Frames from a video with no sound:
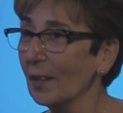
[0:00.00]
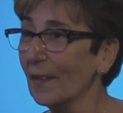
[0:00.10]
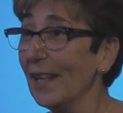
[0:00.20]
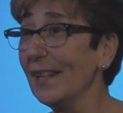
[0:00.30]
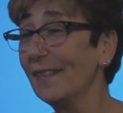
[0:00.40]

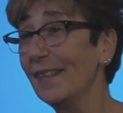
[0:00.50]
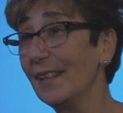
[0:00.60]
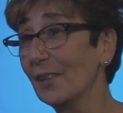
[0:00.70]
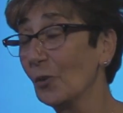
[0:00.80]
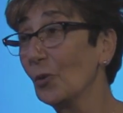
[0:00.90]
They get
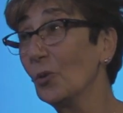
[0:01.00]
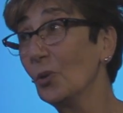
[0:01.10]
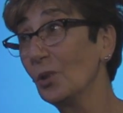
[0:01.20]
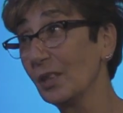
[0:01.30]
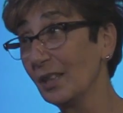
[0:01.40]
there
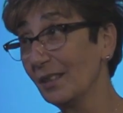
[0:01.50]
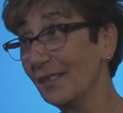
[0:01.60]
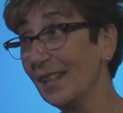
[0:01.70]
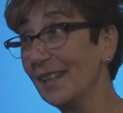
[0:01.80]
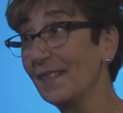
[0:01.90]
early.
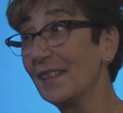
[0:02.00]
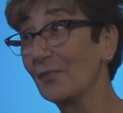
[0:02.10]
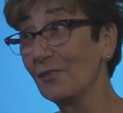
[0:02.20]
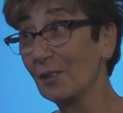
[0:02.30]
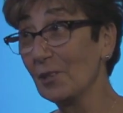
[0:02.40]
They get there
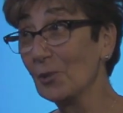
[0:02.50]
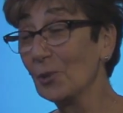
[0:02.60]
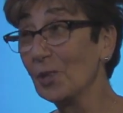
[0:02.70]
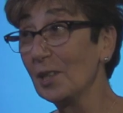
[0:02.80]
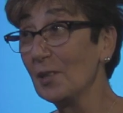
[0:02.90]
very
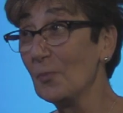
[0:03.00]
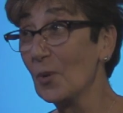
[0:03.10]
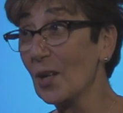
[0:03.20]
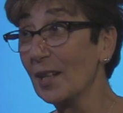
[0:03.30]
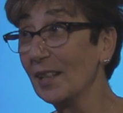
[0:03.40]
early in the
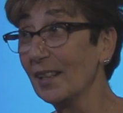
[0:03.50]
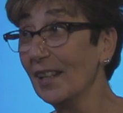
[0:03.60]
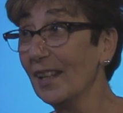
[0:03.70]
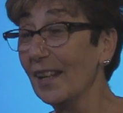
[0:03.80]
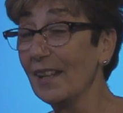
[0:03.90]
morning,
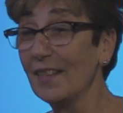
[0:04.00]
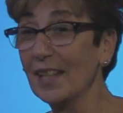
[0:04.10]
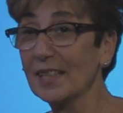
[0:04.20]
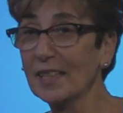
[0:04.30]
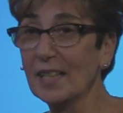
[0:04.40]
and
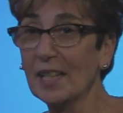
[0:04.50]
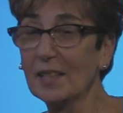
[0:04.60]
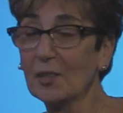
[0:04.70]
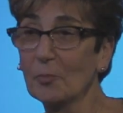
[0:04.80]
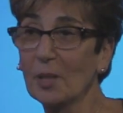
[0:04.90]
they stay
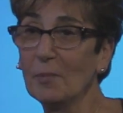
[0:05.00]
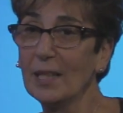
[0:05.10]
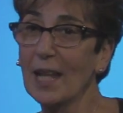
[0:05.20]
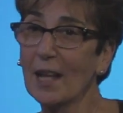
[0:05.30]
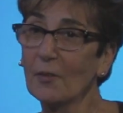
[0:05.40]
till maybe
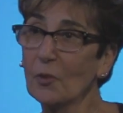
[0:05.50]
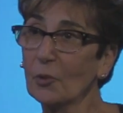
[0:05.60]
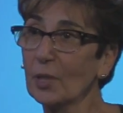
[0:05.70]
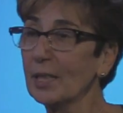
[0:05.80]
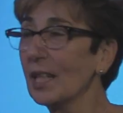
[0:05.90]

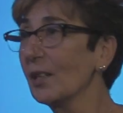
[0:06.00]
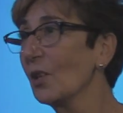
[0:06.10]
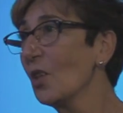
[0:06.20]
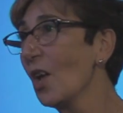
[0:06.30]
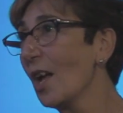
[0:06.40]
9:30, 10
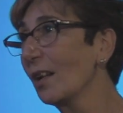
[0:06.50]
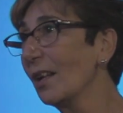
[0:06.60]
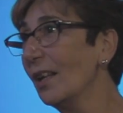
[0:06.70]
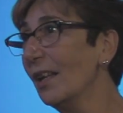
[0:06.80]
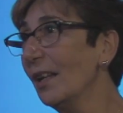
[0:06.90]
o'clock.
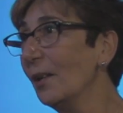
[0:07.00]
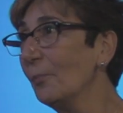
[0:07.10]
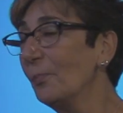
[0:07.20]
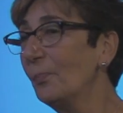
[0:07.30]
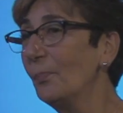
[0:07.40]

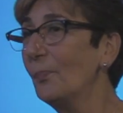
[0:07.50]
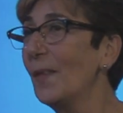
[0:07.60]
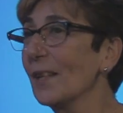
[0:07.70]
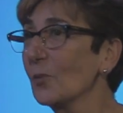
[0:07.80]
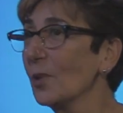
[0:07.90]

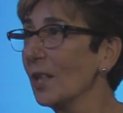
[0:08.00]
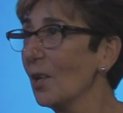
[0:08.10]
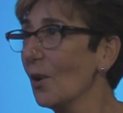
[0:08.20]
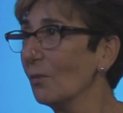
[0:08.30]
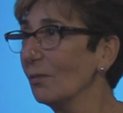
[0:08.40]
That's where they
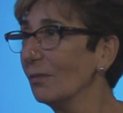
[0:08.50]
go.